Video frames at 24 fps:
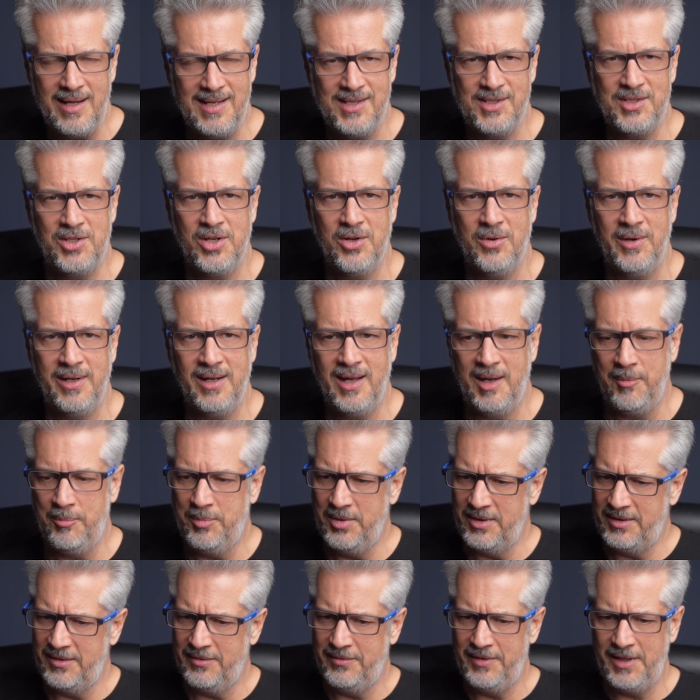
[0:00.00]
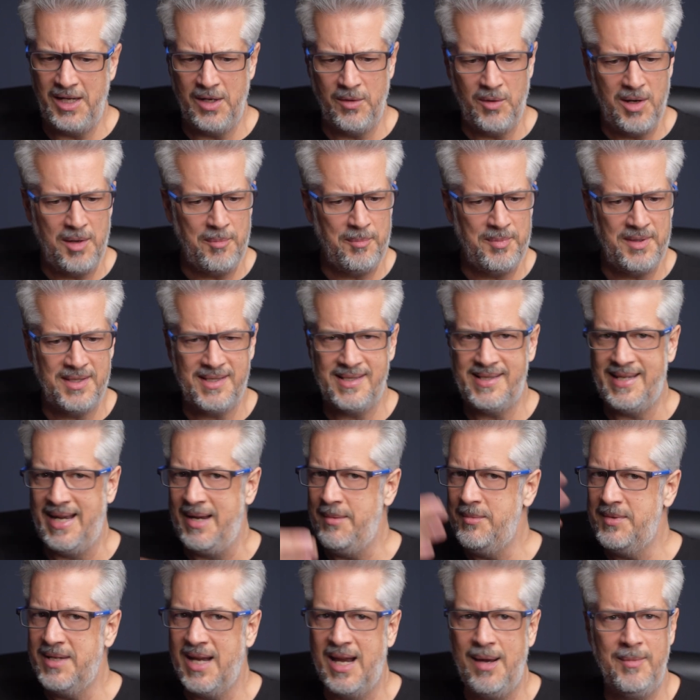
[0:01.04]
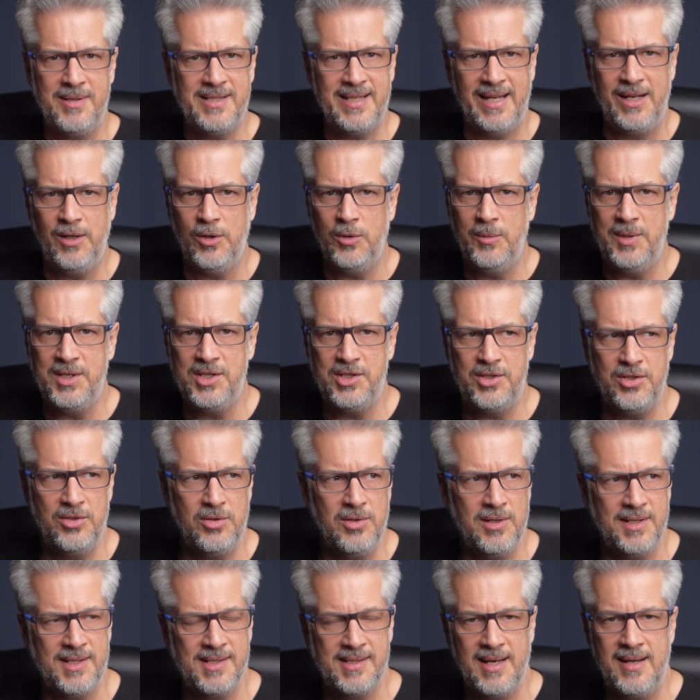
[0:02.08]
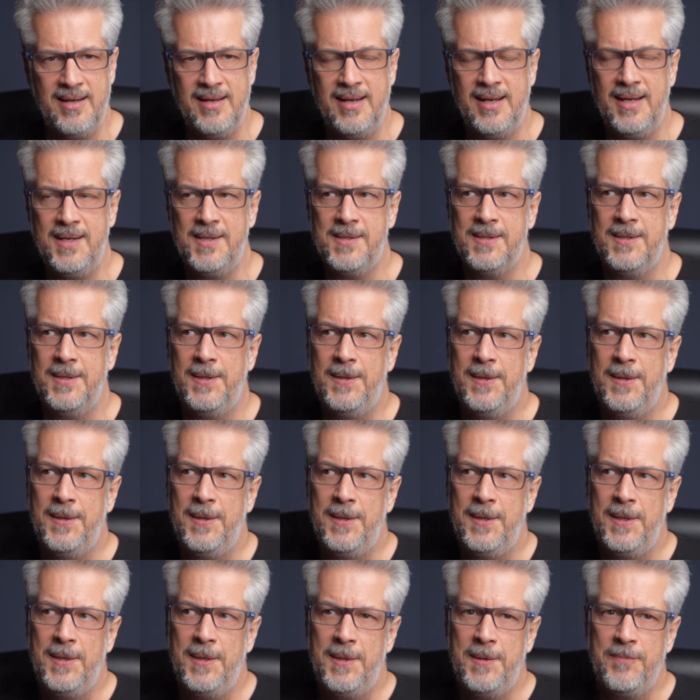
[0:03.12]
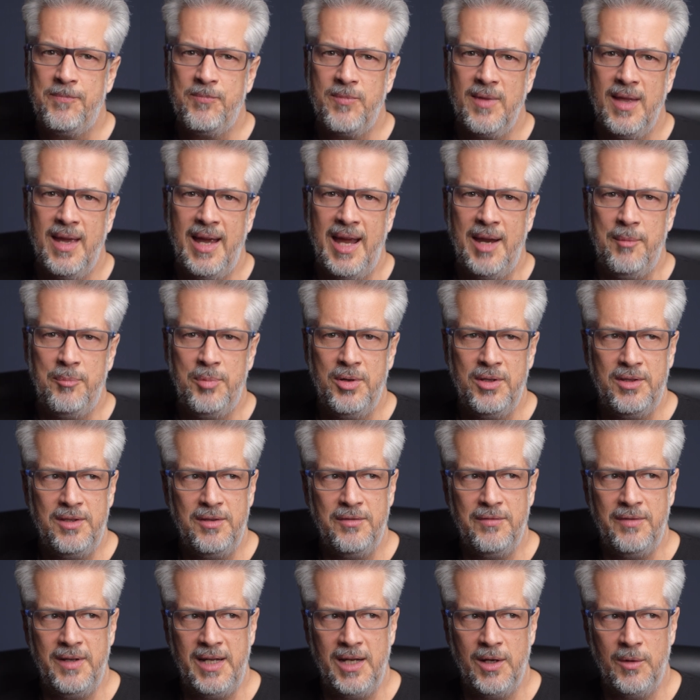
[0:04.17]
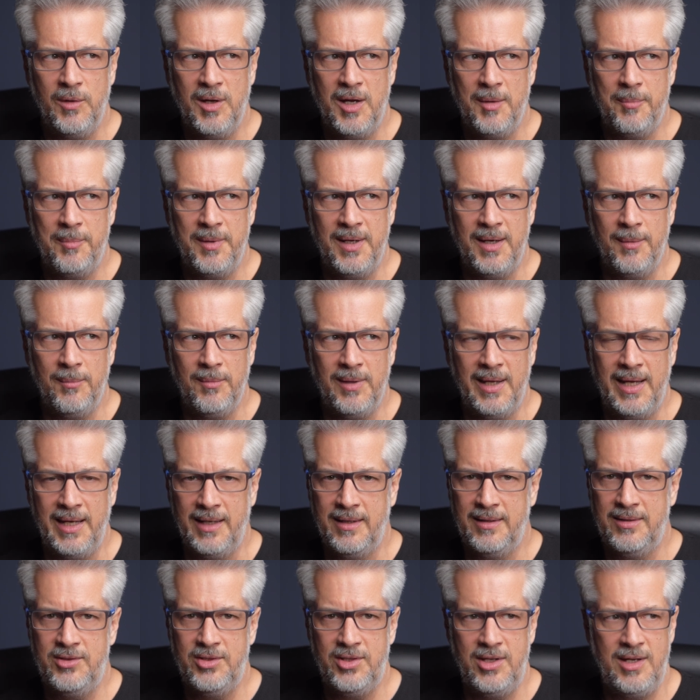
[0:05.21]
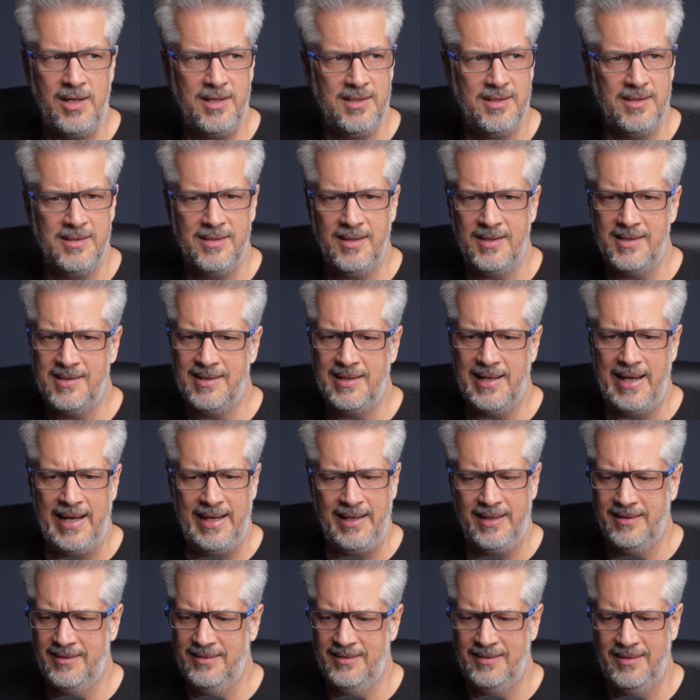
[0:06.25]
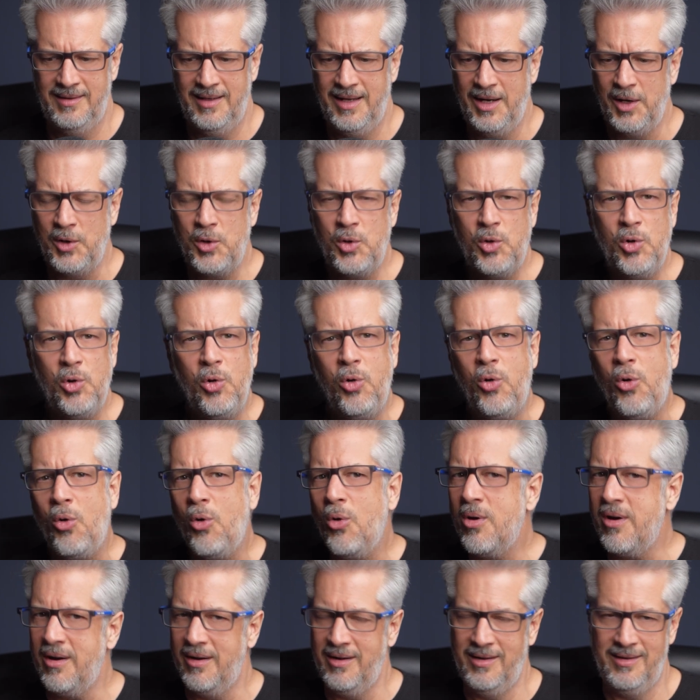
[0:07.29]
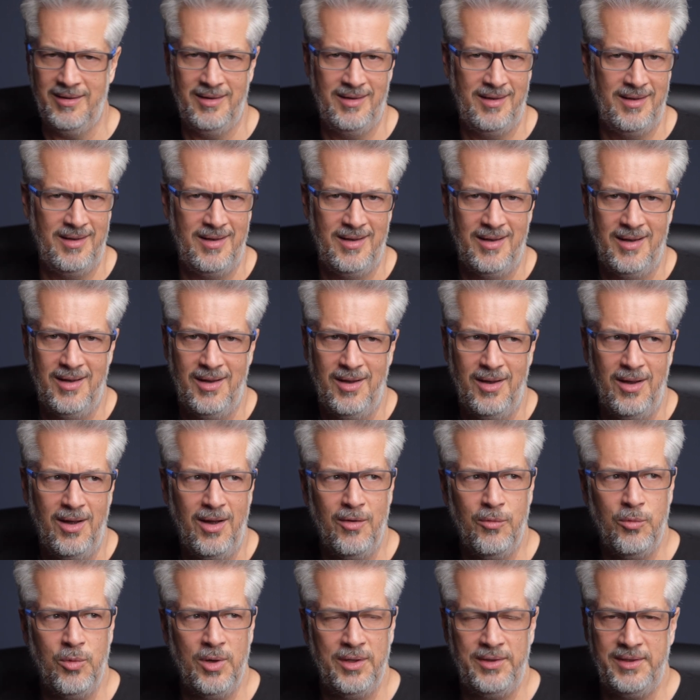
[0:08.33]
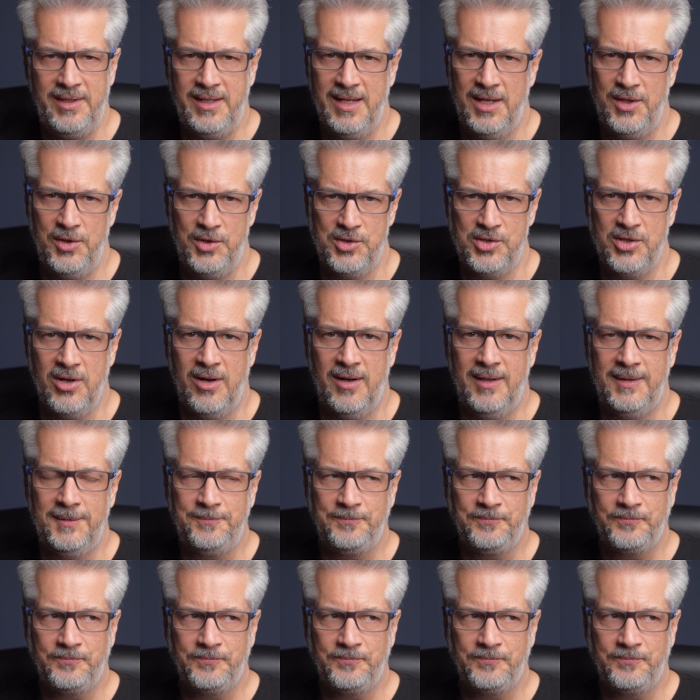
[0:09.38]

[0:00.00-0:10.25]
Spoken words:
is going on? I put the video up at the same time as I always do on Sundays. I put the video up and I'm like, Jesus, it's like a quarter of what the others are.